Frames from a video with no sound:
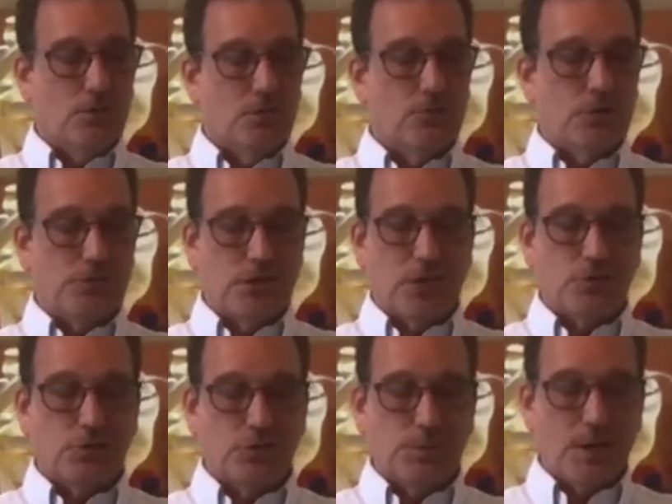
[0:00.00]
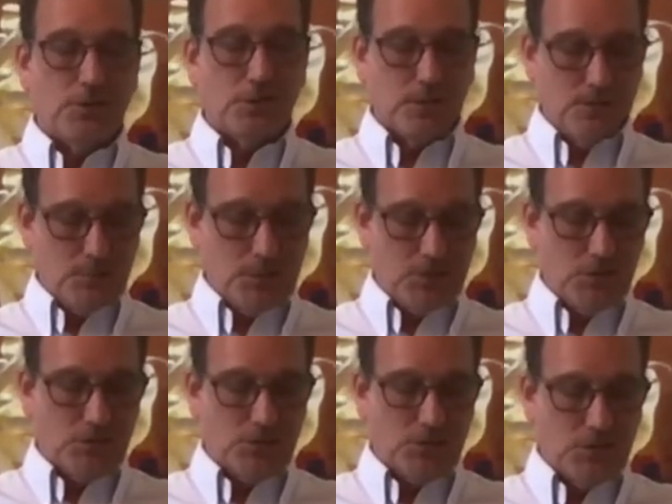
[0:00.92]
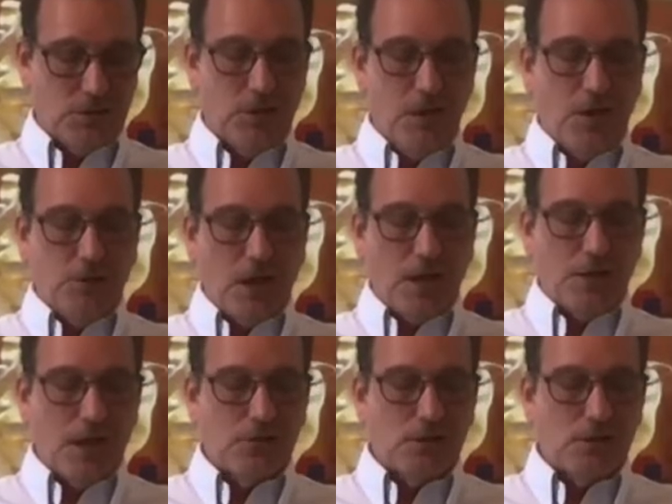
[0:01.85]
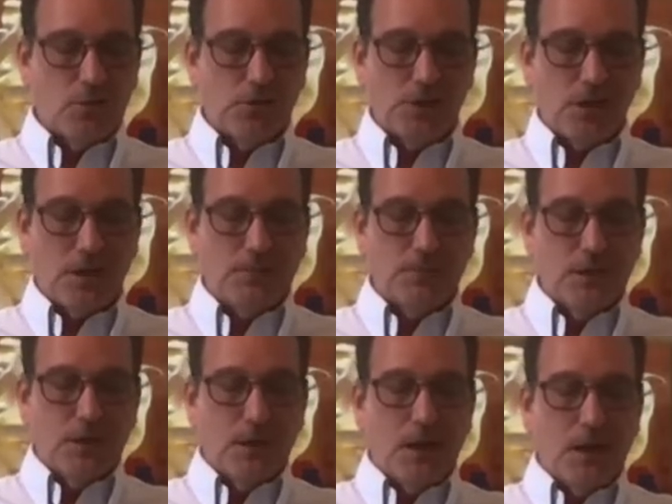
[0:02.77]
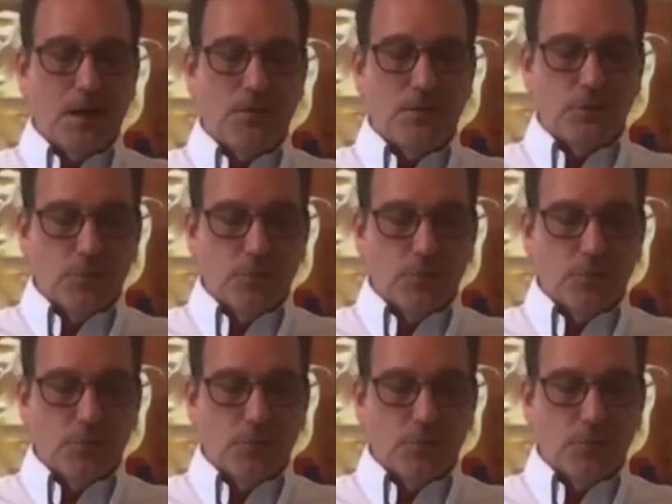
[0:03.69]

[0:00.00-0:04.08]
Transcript: residential space, page 16. A as I was saying, uh, the